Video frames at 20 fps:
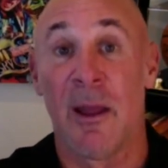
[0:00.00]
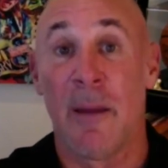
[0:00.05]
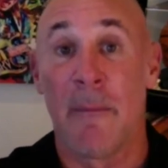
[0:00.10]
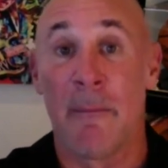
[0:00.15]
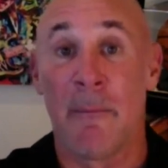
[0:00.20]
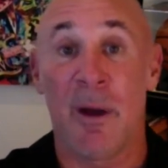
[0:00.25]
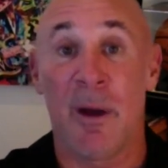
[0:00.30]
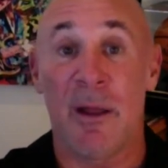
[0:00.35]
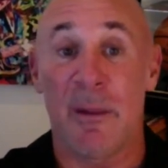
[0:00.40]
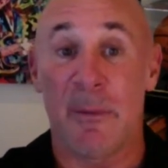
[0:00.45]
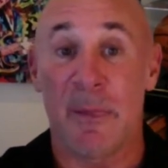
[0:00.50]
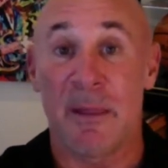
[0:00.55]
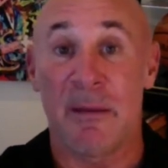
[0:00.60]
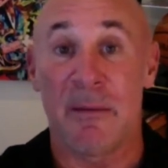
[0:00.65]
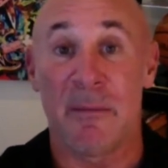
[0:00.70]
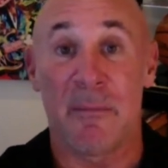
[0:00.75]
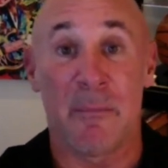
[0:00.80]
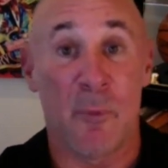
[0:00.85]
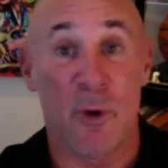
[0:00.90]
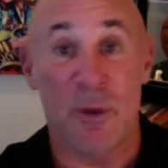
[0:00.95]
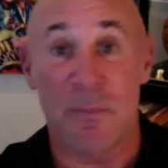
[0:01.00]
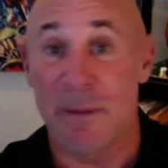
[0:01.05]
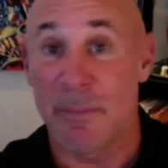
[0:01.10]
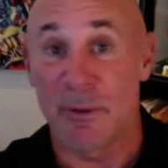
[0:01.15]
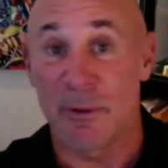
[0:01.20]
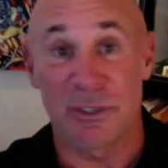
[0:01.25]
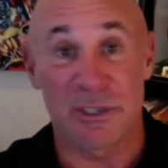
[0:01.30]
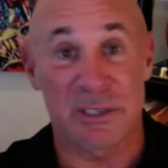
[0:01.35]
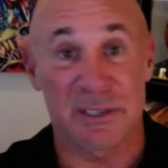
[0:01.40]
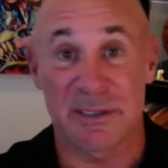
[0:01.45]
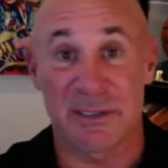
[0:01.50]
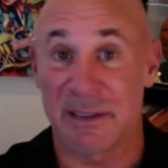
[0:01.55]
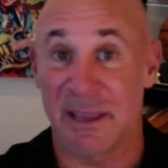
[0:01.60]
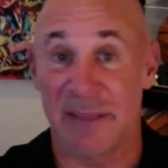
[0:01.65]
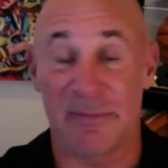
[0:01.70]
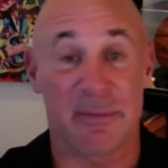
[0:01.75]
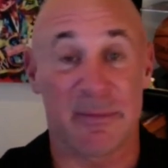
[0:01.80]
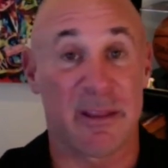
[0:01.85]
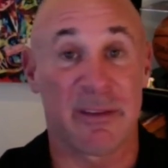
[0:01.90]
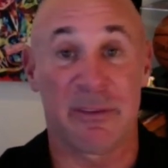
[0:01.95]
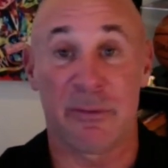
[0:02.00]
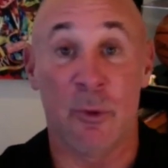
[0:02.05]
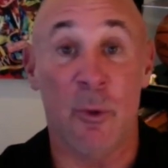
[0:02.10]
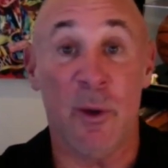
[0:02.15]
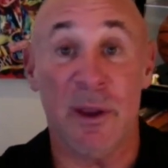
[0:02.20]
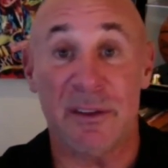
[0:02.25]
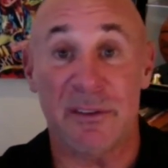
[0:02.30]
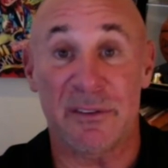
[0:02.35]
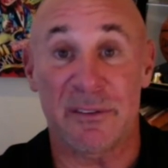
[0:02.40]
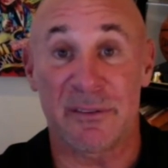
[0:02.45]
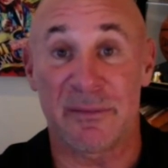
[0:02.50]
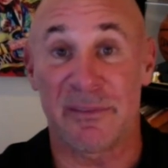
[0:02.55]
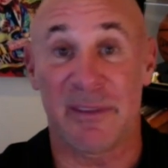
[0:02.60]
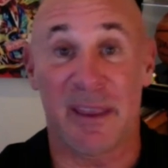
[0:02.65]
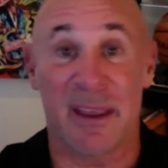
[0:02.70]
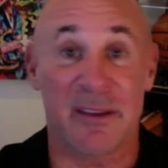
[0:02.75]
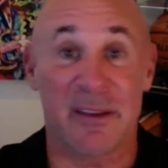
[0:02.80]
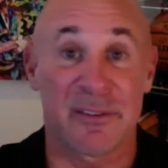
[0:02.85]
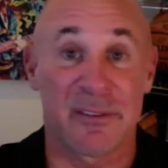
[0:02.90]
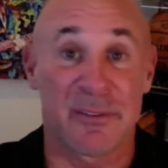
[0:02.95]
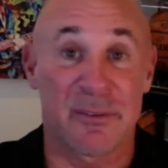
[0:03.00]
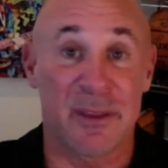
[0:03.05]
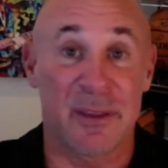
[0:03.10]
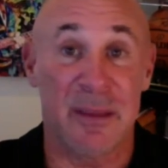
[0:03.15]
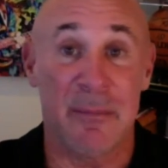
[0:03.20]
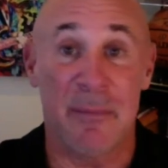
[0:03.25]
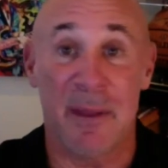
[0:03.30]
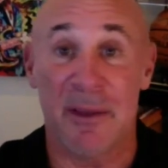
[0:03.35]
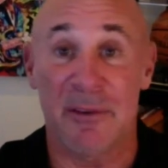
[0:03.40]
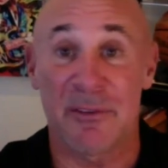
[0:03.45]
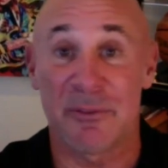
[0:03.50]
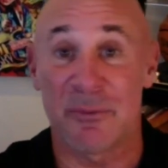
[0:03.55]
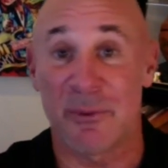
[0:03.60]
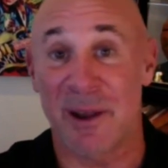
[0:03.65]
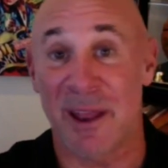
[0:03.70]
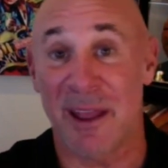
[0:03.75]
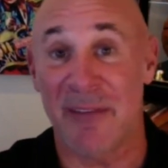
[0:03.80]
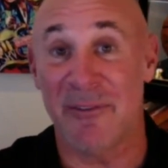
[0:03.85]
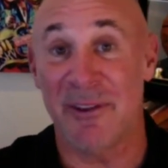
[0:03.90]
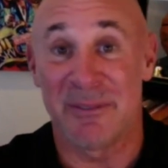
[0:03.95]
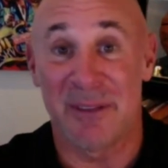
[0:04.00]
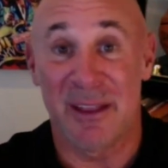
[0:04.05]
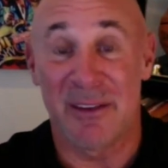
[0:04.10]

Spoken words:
But more people just it's noise, texts, emails, what have you.